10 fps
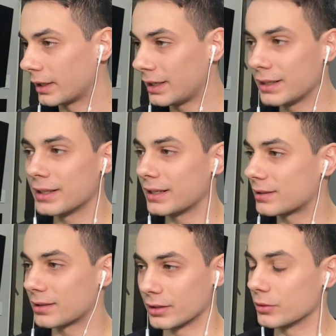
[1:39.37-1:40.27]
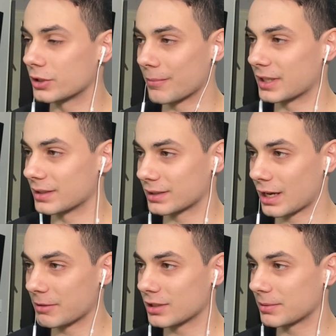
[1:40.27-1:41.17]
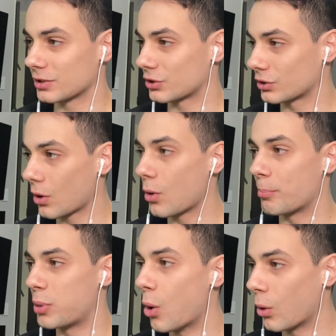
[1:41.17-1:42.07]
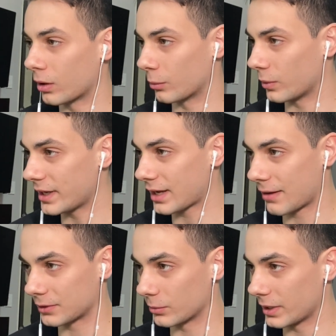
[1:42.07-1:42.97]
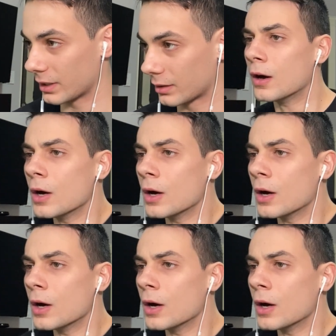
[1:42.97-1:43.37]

He needs to do something in this game. He's been so poor week after week.